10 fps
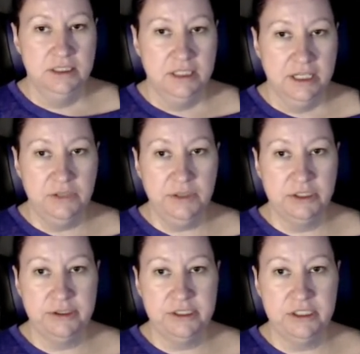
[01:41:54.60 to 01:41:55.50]
knew I
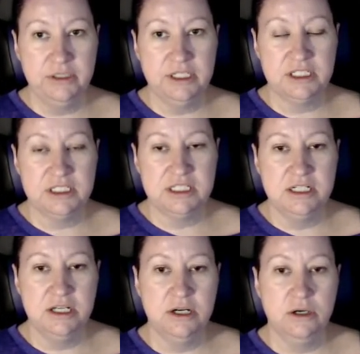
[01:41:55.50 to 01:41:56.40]
could do it. I just
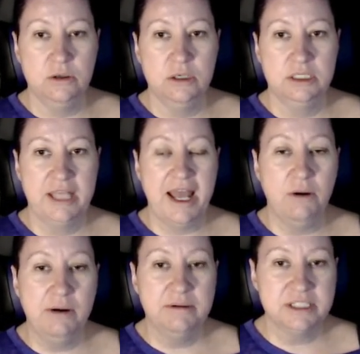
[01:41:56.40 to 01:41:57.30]
didn't know how
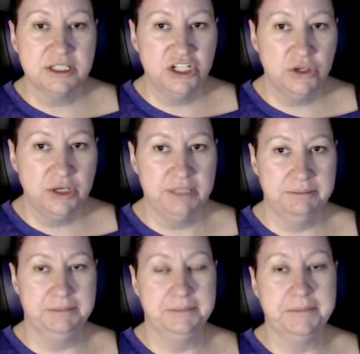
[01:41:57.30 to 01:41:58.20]
I was going to do it.
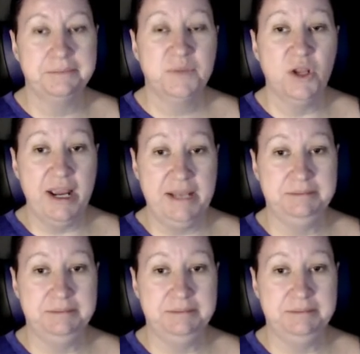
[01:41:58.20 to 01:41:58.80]
All right.